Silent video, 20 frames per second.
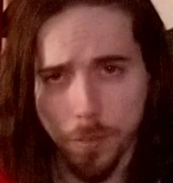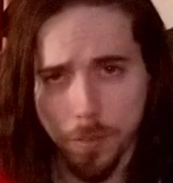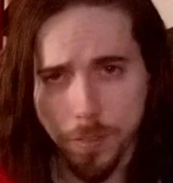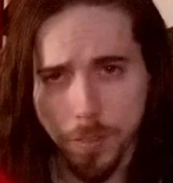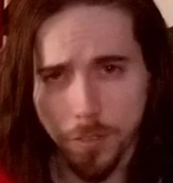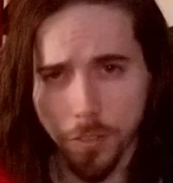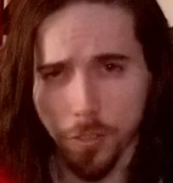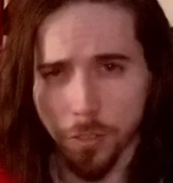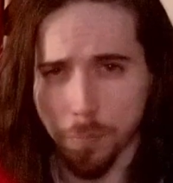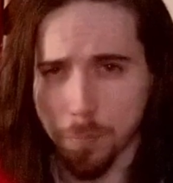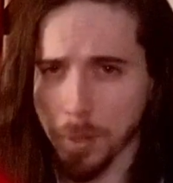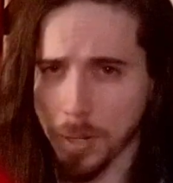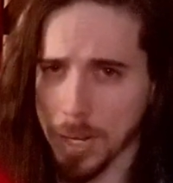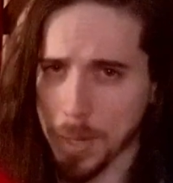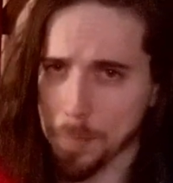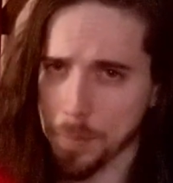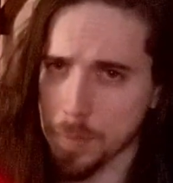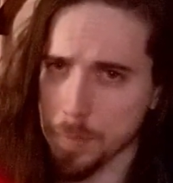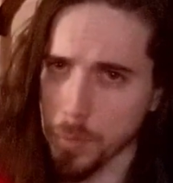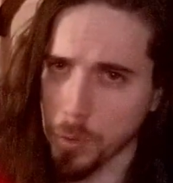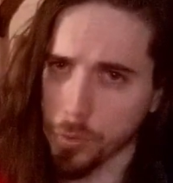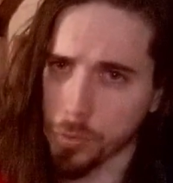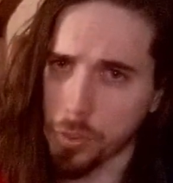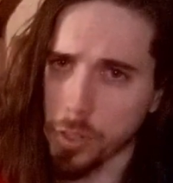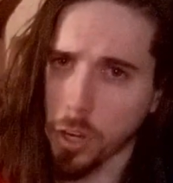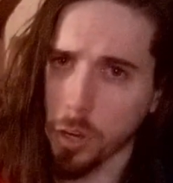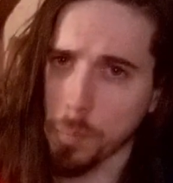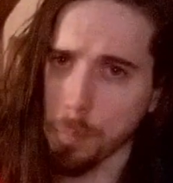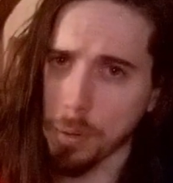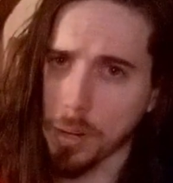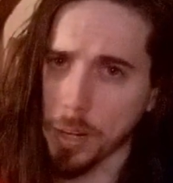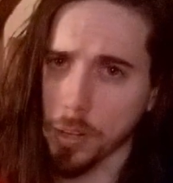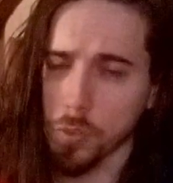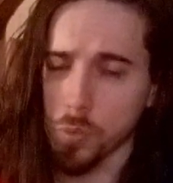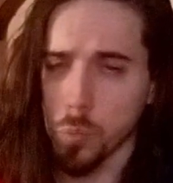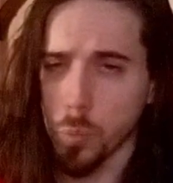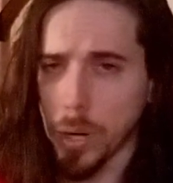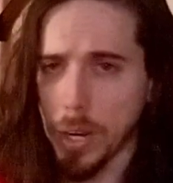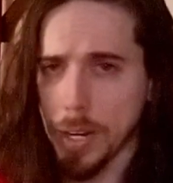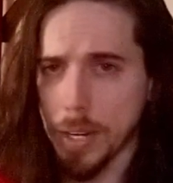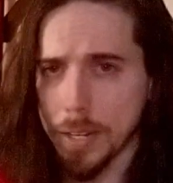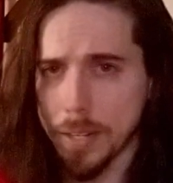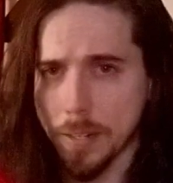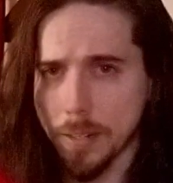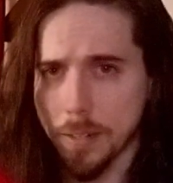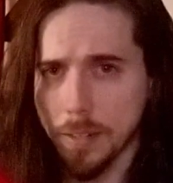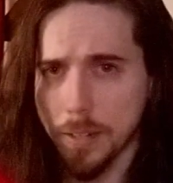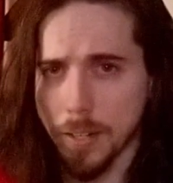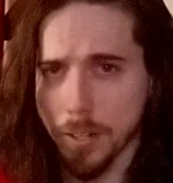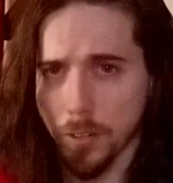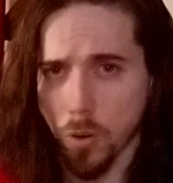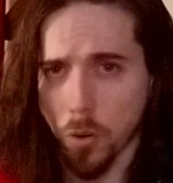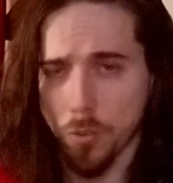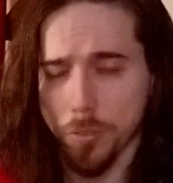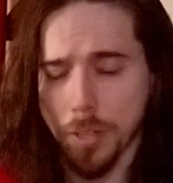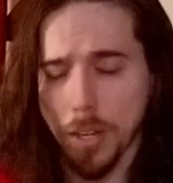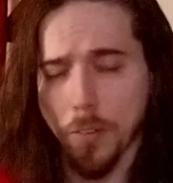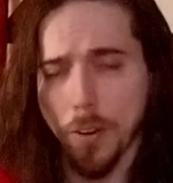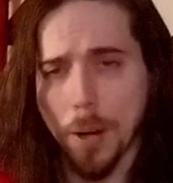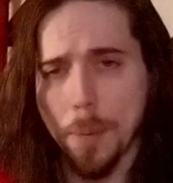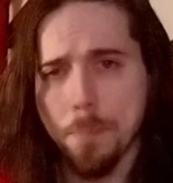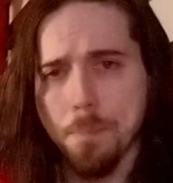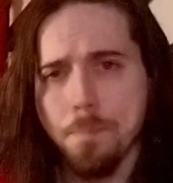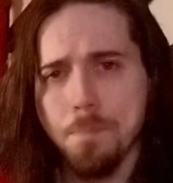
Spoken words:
This is perhaps the most complex way in Alterra.